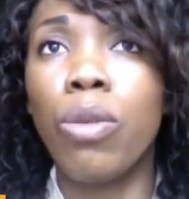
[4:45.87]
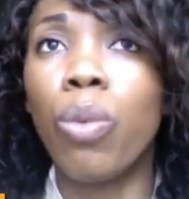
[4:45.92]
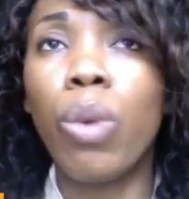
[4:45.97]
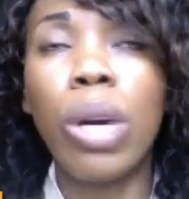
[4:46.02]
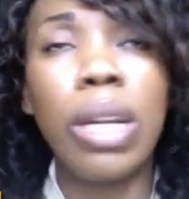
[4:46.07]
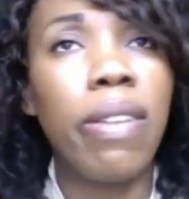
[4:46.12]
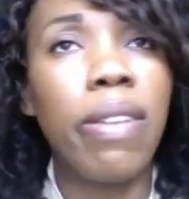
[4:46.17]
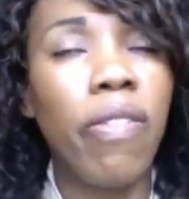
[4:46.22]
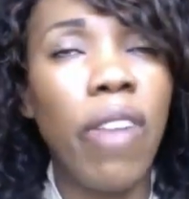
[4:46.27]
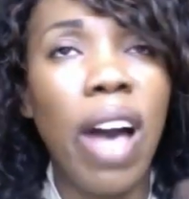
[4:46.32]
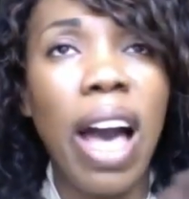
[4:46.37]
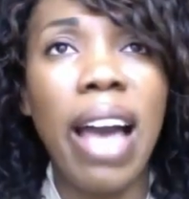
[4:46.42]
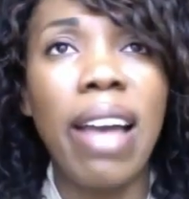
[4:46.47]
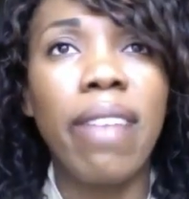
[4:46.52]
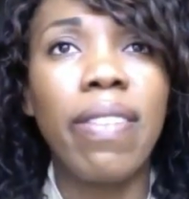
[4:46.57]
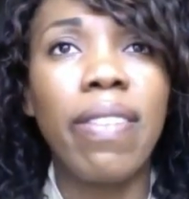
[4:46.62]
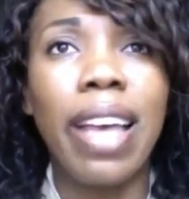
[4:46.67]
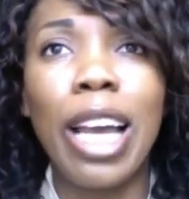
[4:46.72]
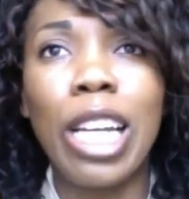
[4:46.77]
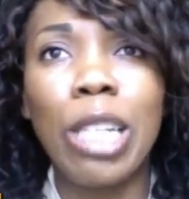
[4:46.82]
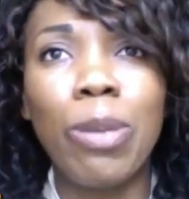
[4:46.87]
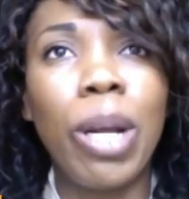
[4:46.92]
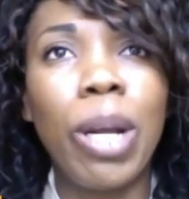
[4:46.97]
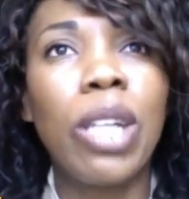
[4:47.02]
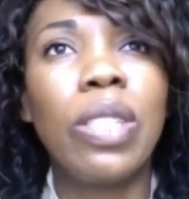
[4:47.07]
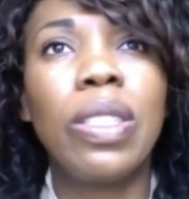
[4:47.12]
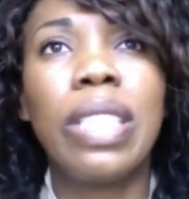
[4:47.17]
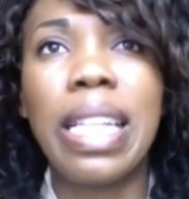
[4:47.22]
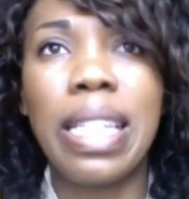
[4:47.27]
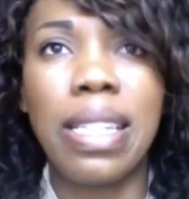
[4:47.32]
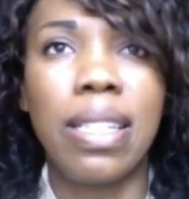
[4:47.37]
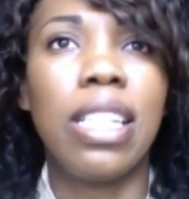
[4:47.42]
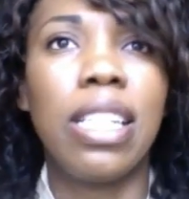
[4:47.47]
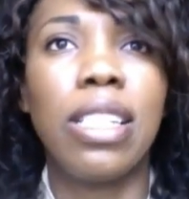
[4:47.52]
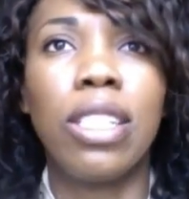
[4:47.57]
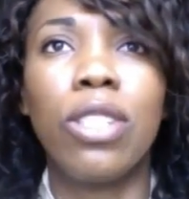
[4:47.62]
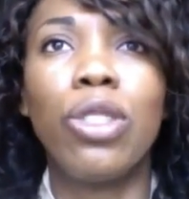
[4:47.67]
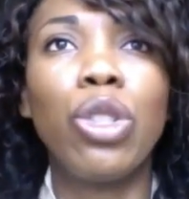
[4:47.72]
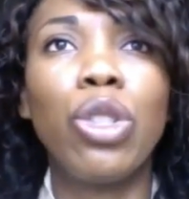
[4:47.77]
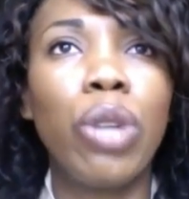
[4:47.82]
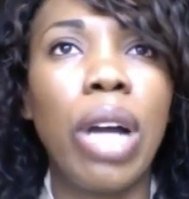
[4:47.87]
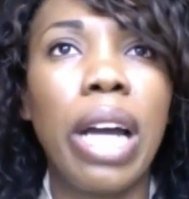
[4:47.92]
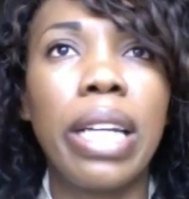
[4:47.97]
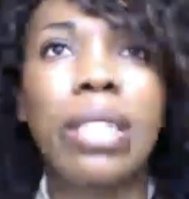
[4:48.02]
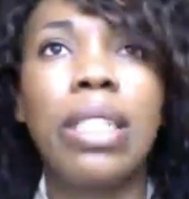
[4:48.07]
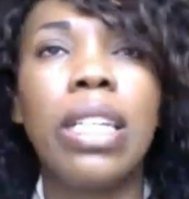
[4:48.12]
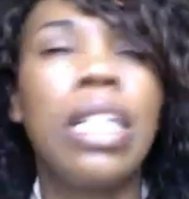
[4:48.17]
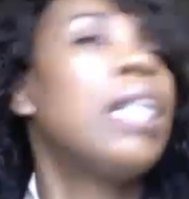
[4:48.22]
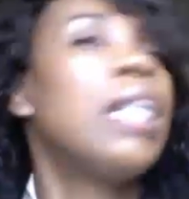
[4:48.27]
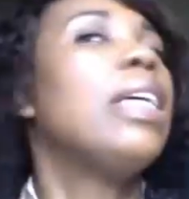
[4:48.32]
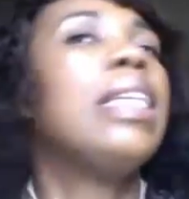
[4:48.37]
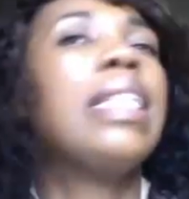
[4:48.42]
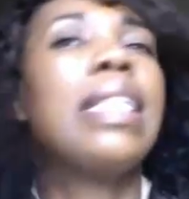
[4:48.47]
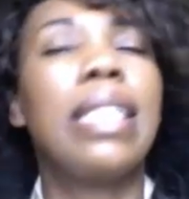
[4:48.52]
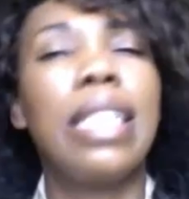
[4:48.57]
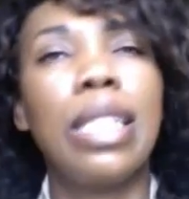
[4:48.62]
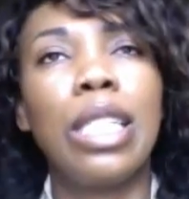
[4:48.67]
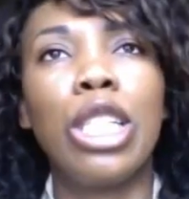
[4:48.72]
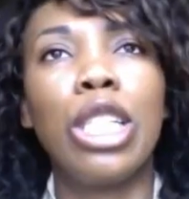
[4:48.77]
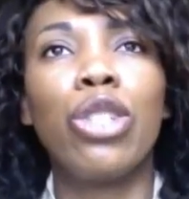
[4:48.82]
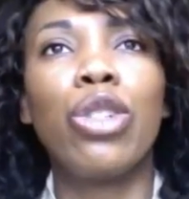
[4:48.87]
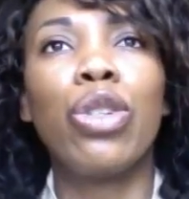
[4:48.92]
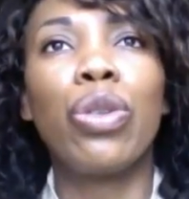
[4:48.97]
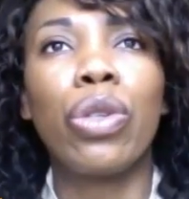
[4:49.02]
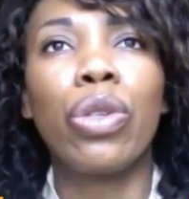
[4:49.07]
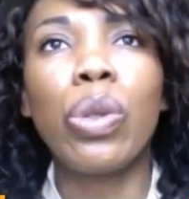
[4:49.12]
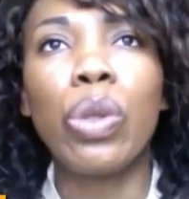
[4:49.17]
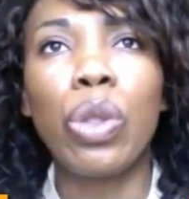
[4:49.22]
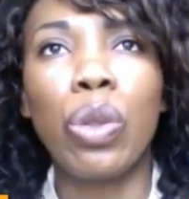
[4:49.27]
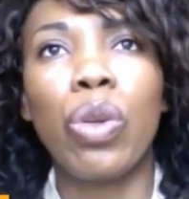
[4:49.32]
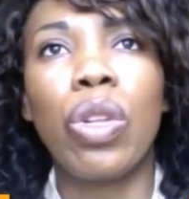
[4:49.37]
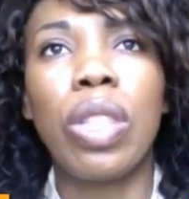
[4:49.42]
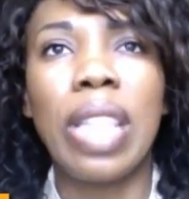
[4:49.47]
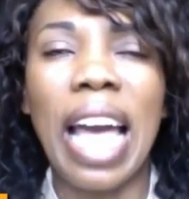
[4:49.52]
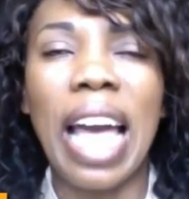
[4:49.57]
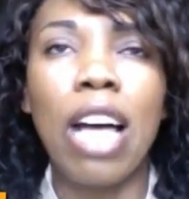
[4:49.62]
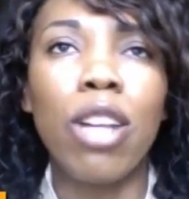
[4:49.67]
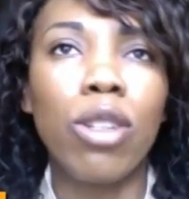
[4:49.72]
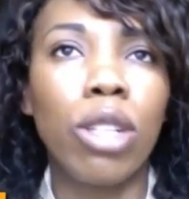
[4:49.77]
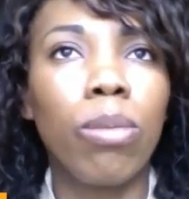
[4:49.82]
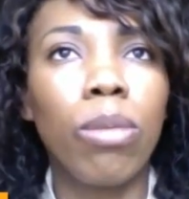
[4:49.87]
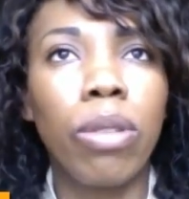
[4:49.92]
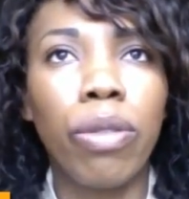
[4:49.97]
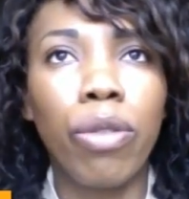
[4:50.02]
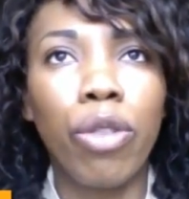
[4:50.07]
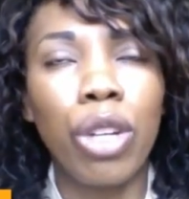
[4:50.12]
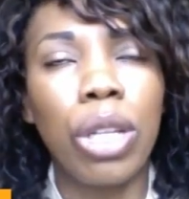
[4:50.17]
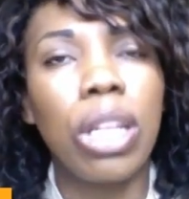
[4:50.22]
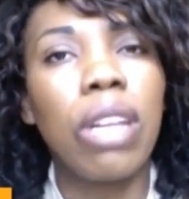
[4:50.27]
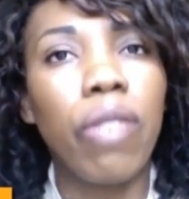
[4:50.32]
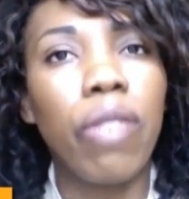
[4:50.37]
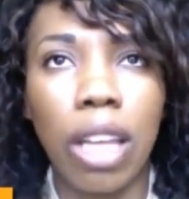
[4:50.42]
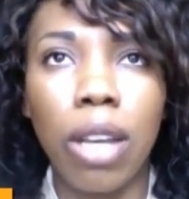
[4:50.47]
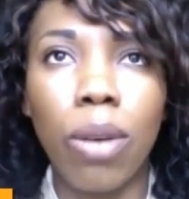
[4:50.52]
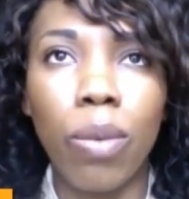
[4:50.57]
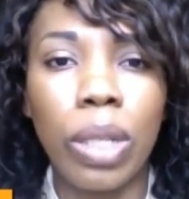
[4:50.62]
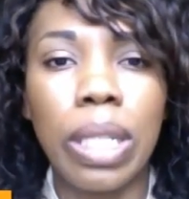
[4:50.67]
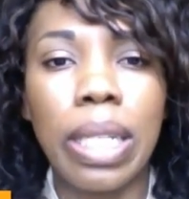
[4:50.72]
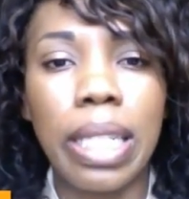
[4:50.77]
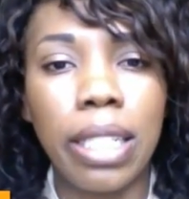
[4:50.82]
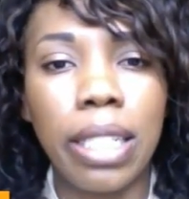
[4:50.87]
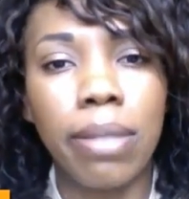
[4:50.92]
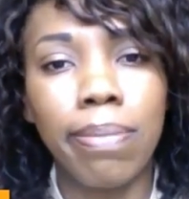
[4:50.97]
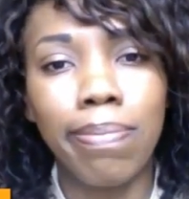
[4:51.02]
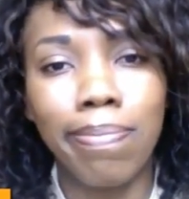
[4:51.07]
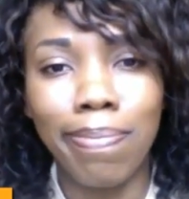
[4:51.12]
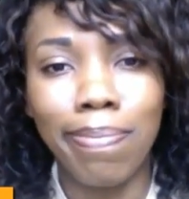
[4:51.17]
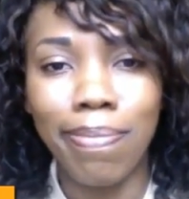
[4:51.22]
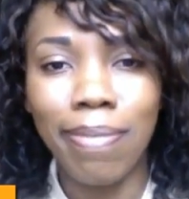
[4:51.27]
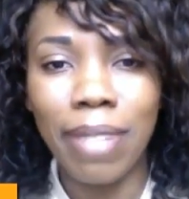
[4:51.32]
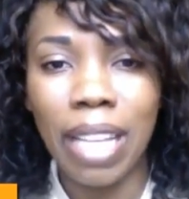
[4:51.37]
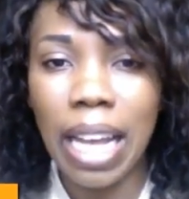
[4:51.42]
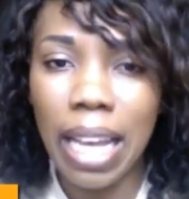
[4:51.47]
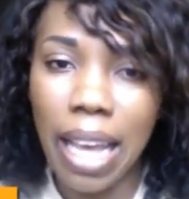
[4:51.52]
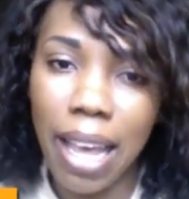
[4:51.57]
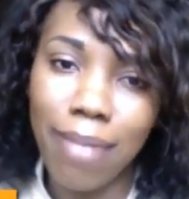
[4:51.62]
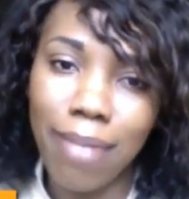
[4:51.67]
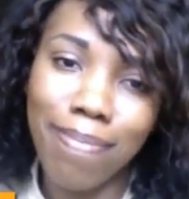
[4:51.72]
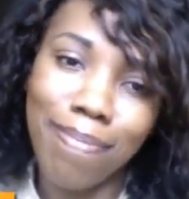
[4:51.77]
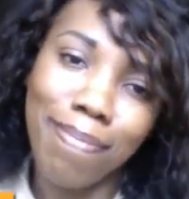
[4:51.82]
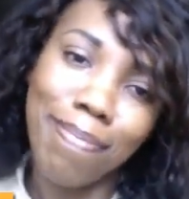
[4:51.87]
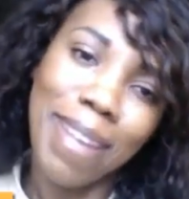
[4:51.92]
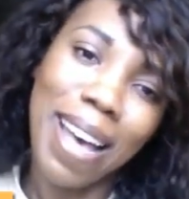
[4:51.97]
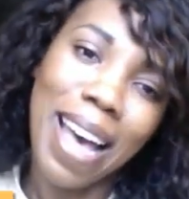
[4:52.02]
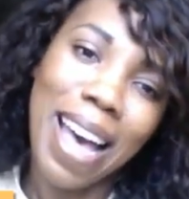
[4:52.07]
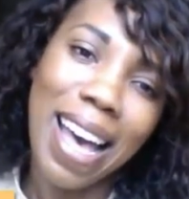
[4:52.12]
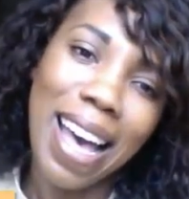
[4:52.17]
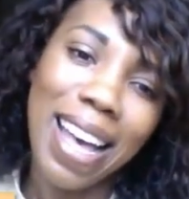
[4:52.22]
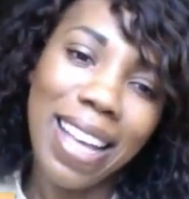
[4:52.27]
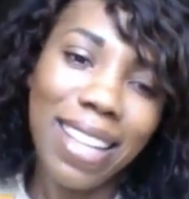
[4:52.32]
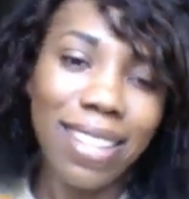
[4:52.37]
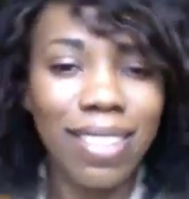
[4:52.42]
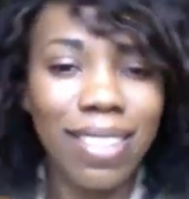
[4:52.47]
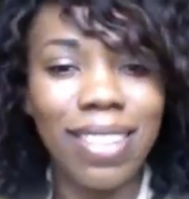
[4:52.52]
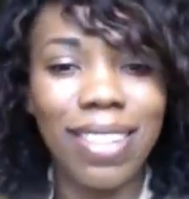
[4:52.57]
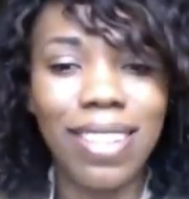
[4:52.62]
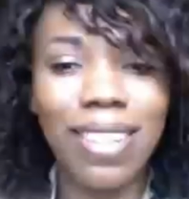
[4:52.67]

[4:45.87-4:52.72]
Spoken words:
1 to 5 cash buyers, that's it. Don't try to sit there and grow to 1,000 before you even get one deal. Okay, bye.